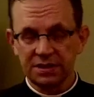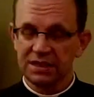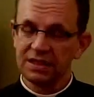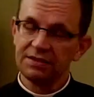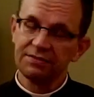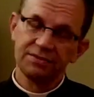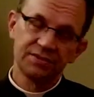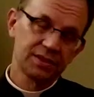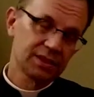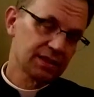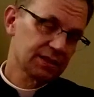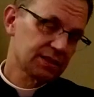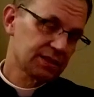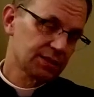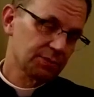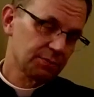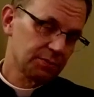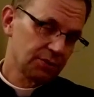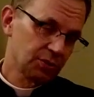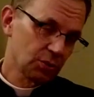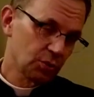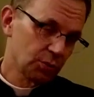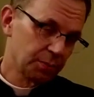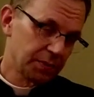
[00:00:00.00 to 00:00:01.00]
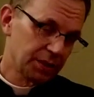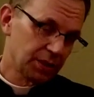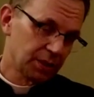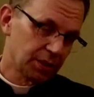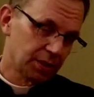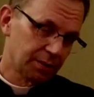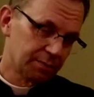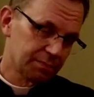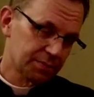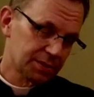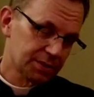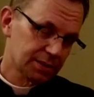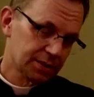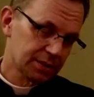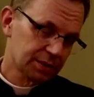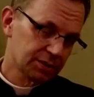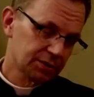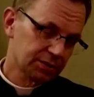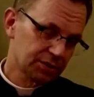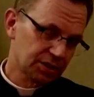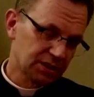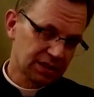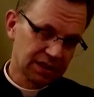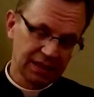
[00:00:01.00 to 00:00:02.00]
receives us with open
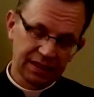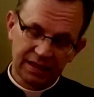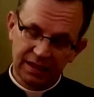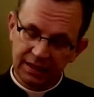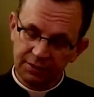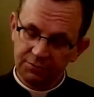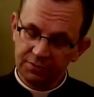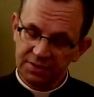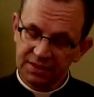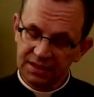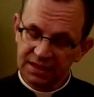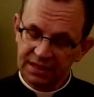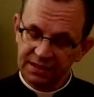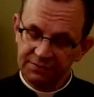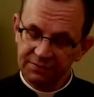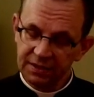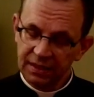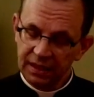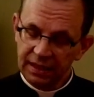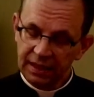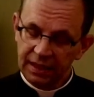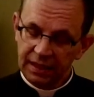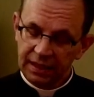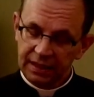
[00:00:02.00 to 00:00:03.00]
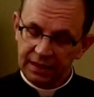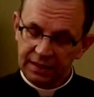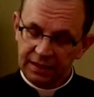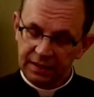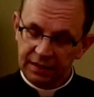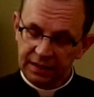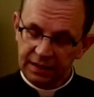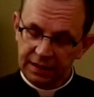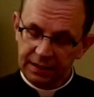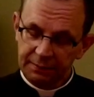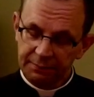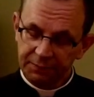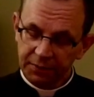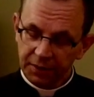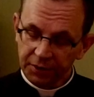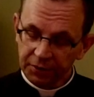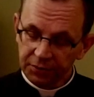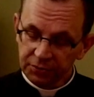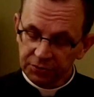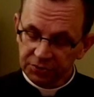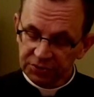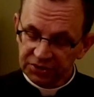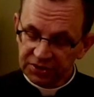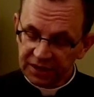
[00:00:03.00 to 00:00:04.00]
arms, just like He received the
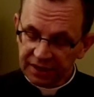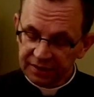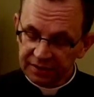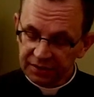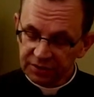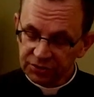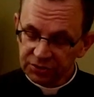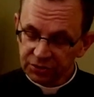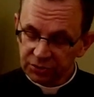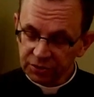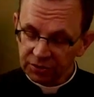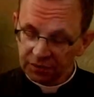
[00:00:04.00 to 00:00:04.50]
prodigal son, the